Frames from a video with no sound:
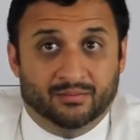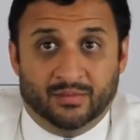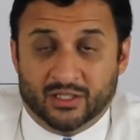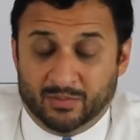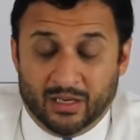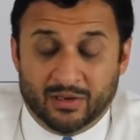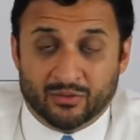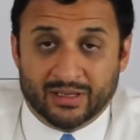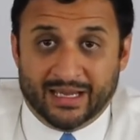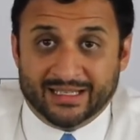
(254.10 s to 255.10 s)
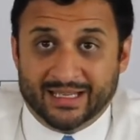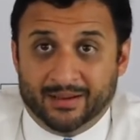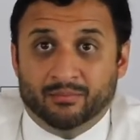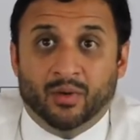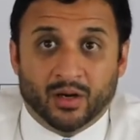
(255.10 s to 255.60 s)
it's made me realize
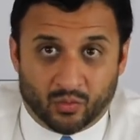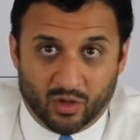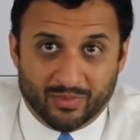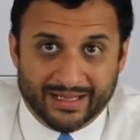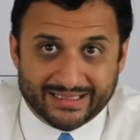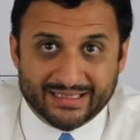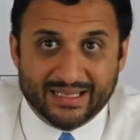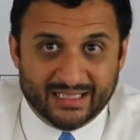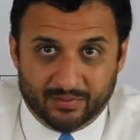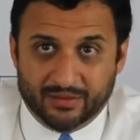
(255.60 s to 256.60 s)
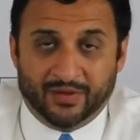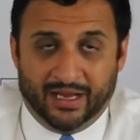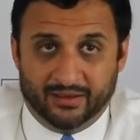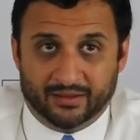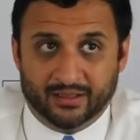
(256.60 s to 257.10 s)
that Marc Wilmots needs to be
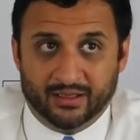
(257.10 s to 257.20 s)
fired.